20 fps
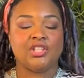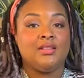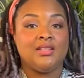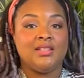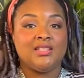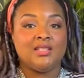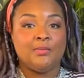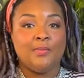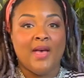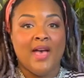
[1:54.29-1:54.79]

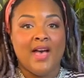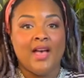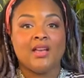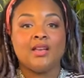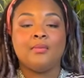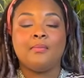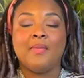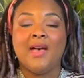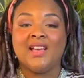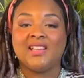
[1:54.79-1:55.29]
This
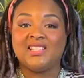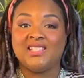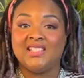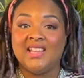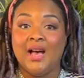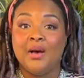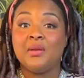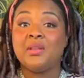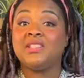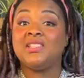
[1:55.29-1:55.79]
bag maxes
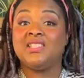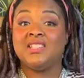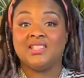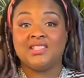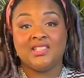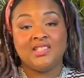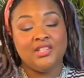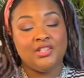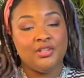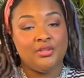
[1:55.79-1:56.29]
out at
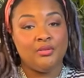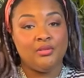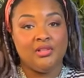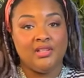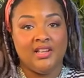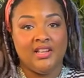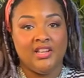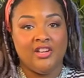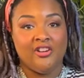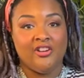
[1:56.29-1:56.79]
62
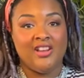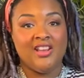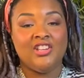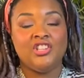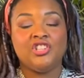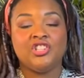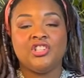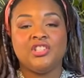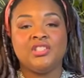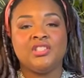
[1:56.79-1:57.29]
linear
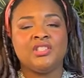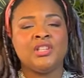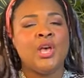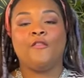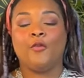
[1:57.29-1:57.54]
inches